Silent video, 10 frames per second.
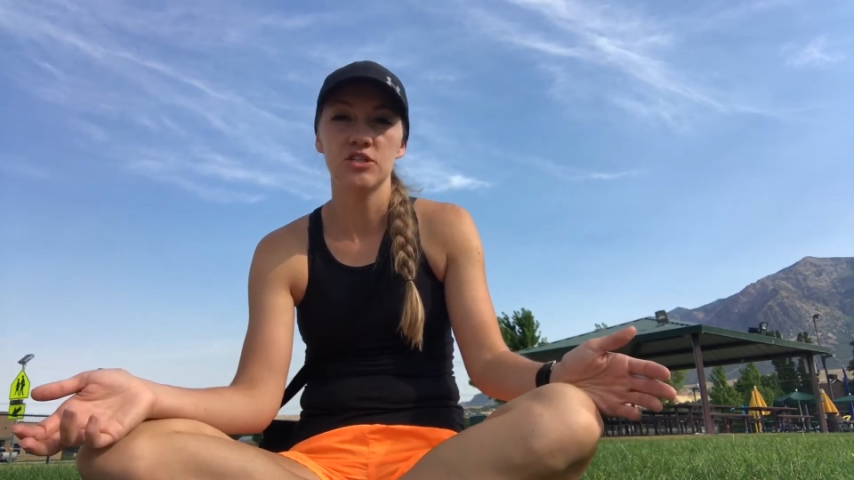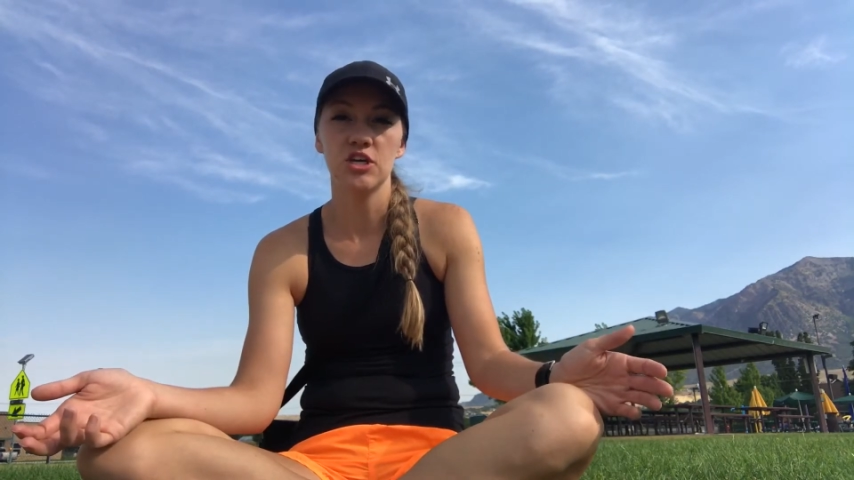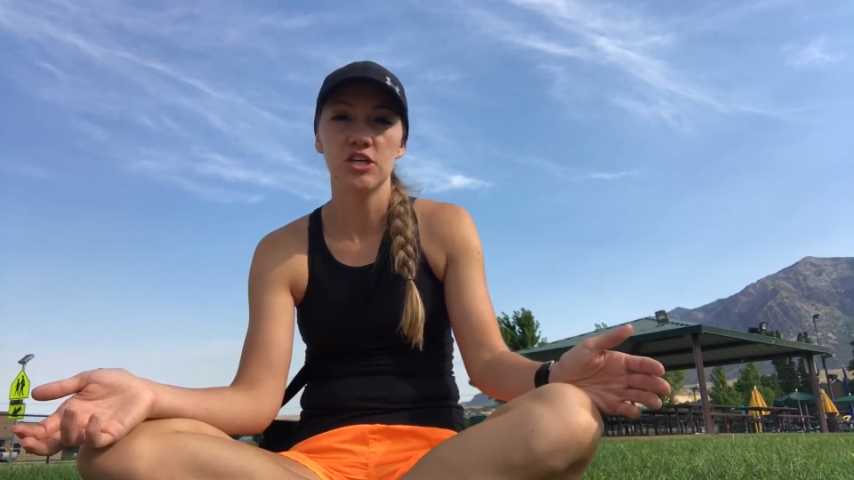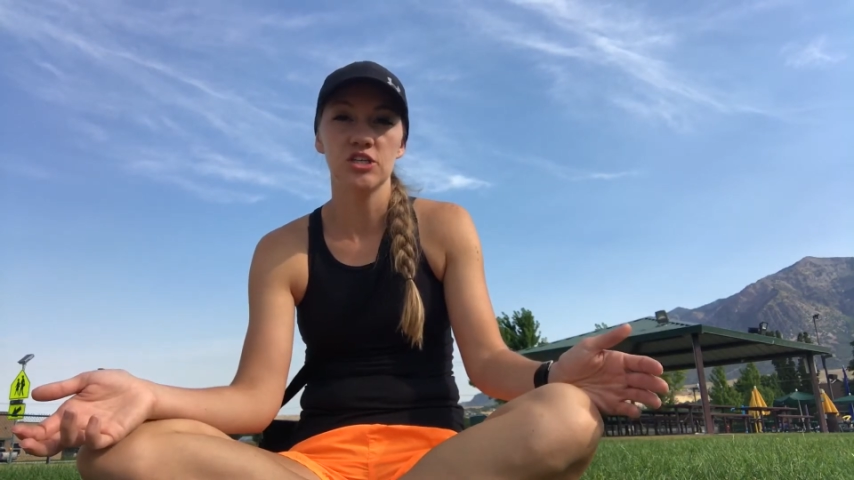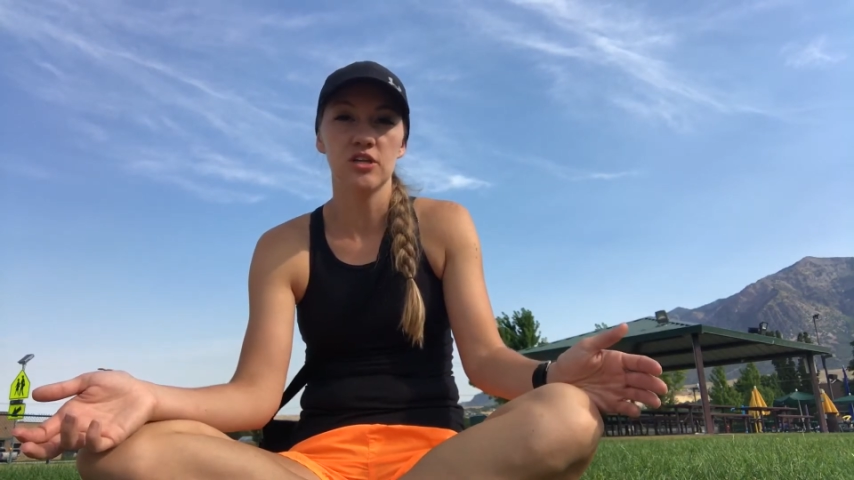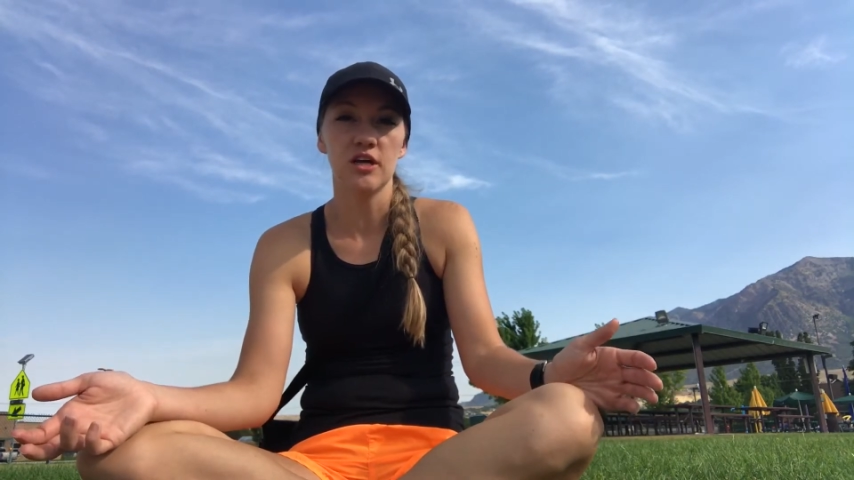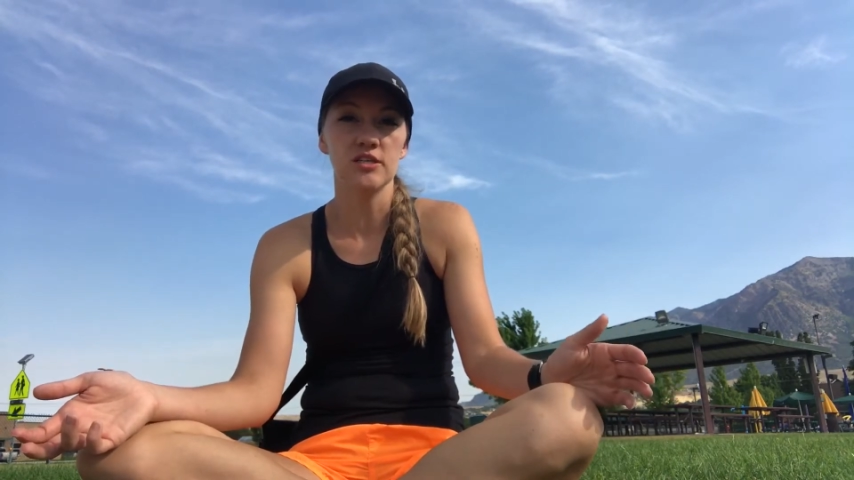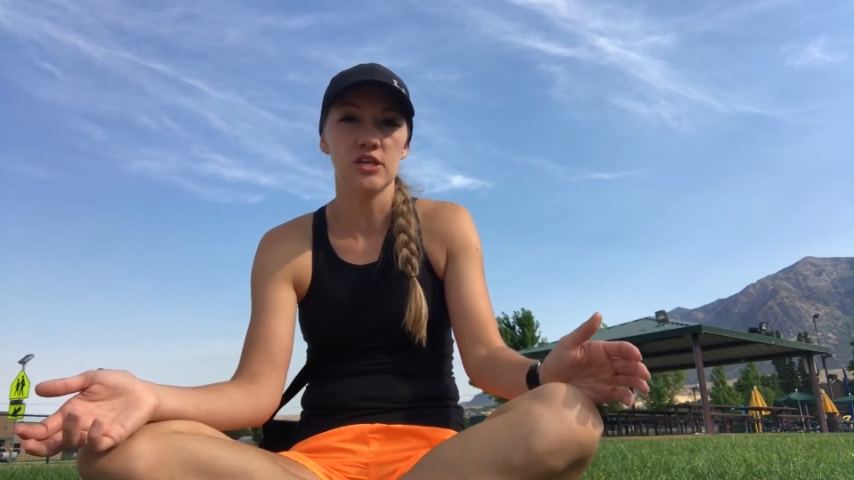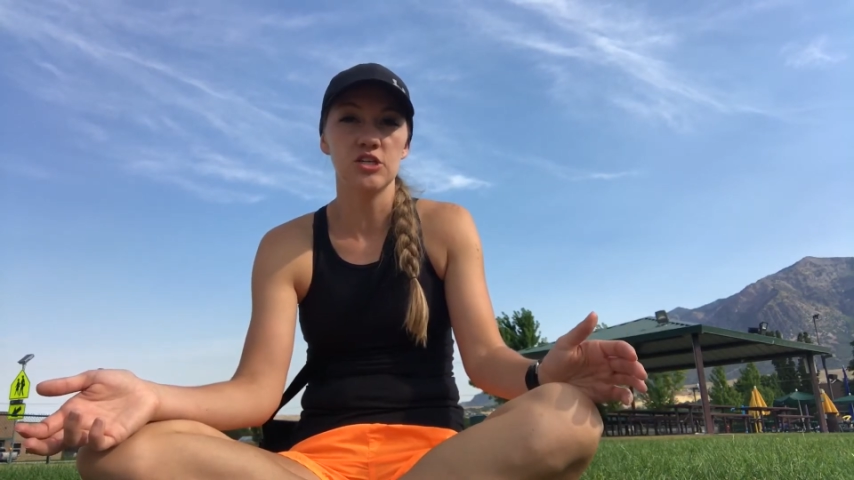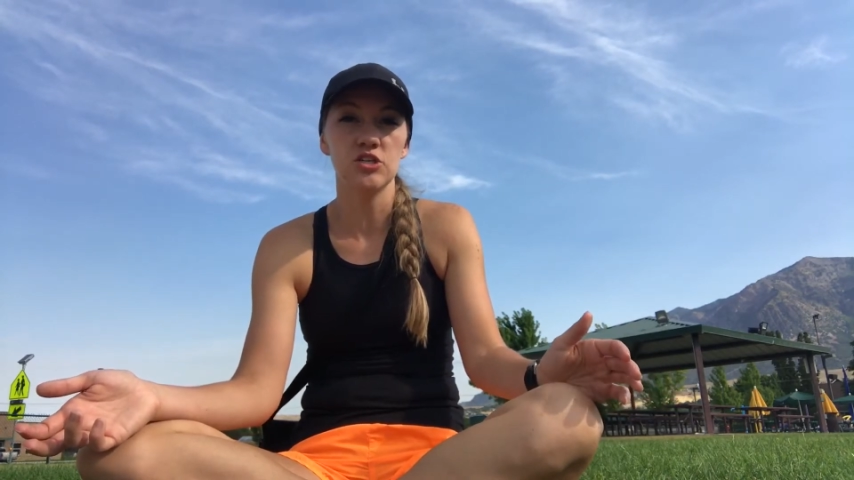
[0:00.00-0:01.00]
education
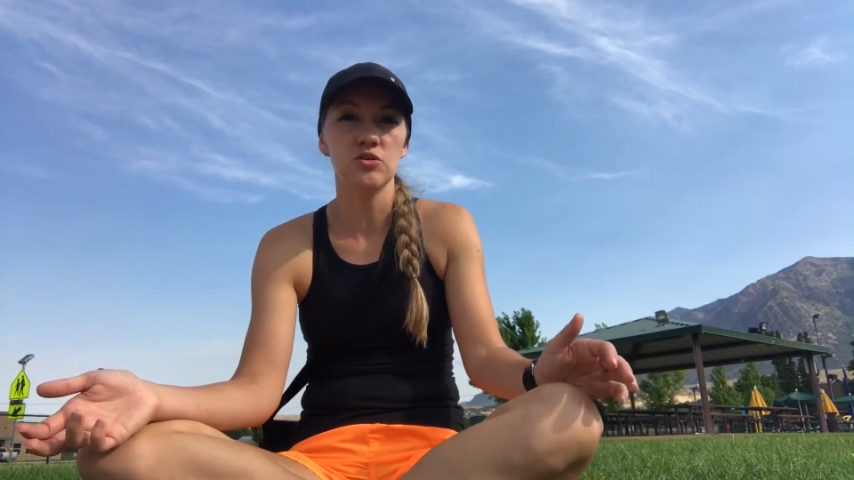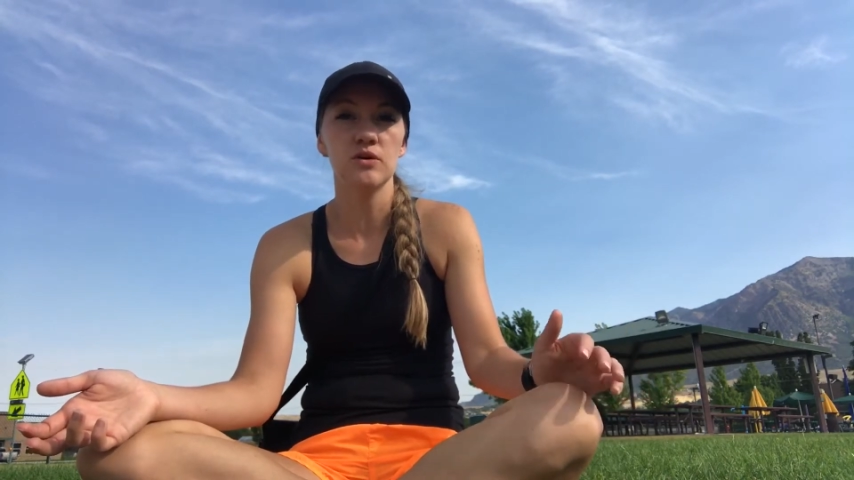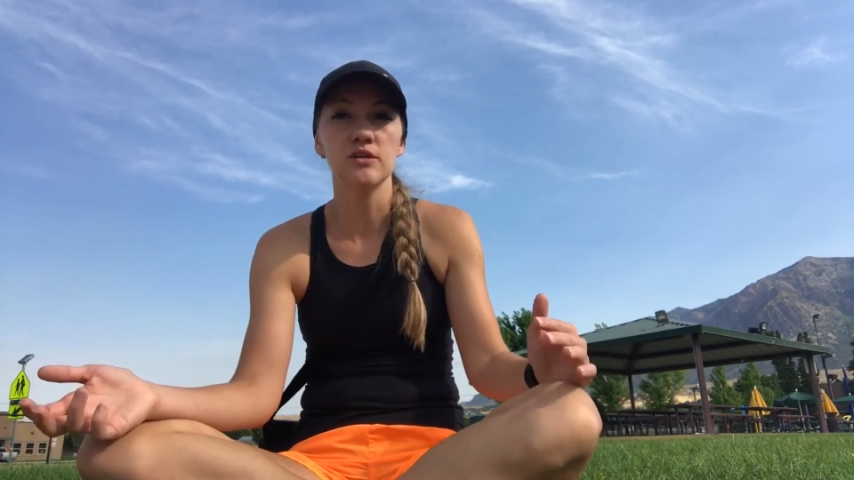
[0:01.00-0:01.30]
classes I do